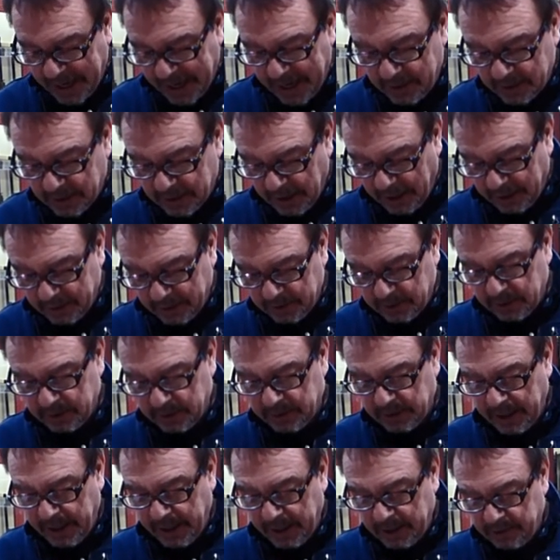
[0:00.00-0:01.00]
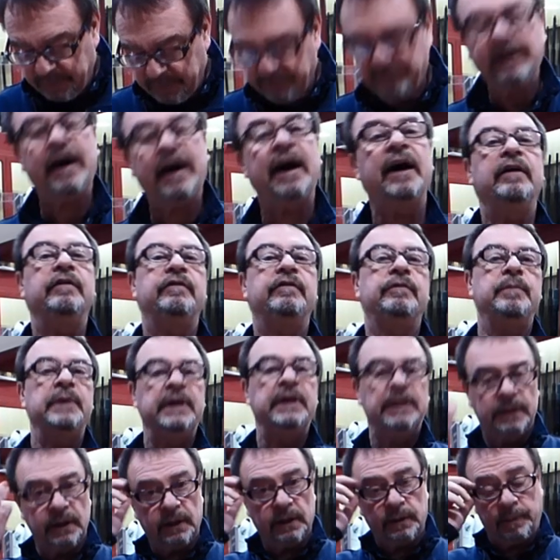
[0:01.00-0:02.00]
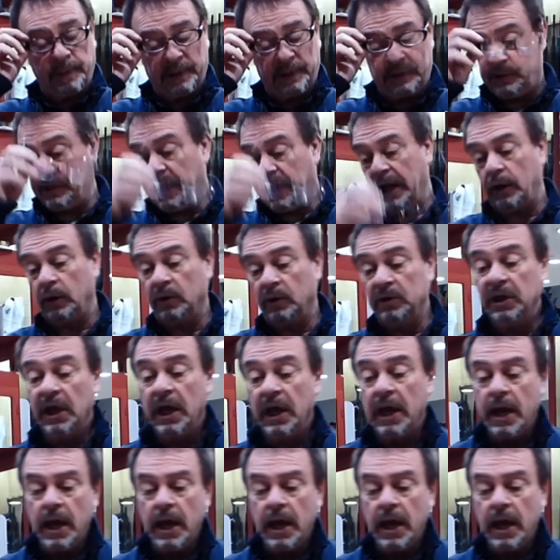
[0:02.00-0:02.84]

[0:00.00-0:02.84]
885 meters per second.